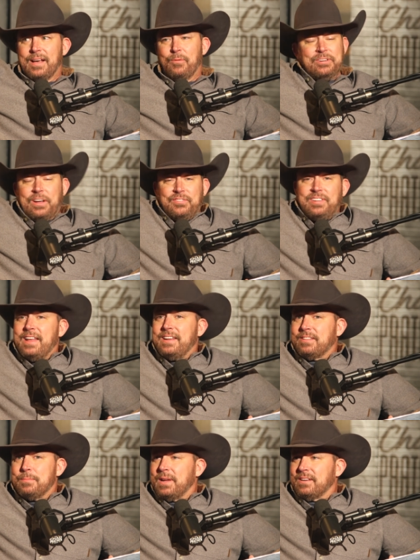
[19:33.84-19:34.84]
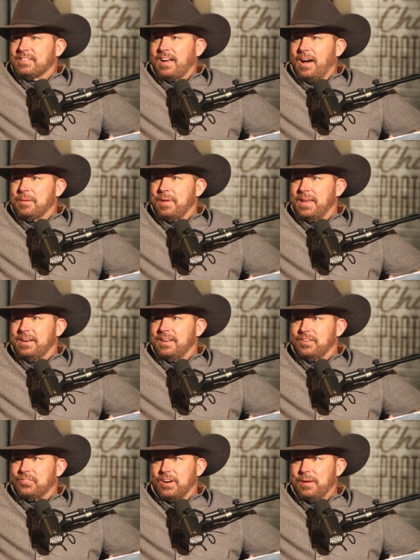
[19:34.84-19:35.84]
which I've said he's the biggest yeah. con man in
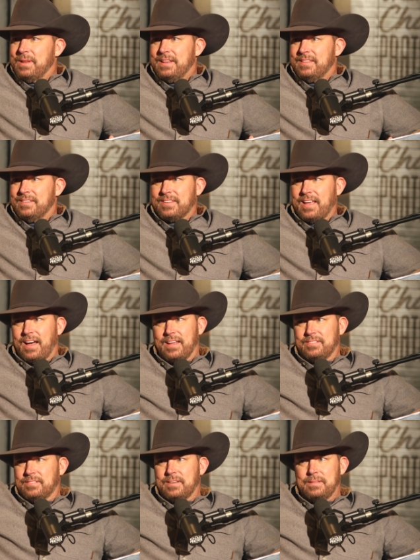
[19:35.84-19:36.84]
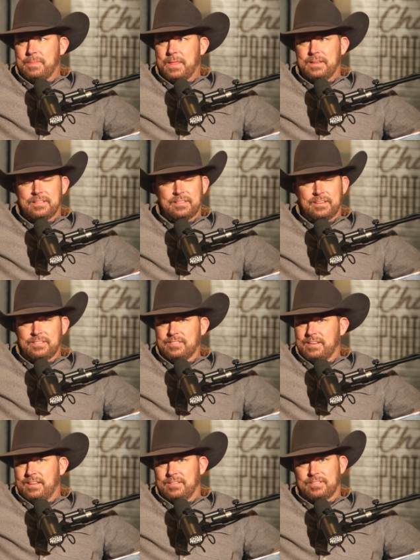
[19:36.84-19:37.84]
history. I mean, this guy is this
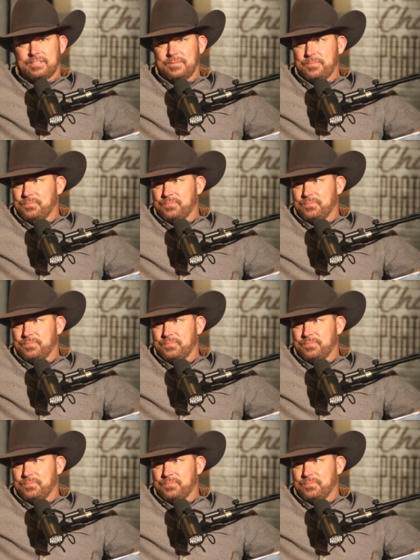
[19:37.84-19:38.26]
is he's the biggest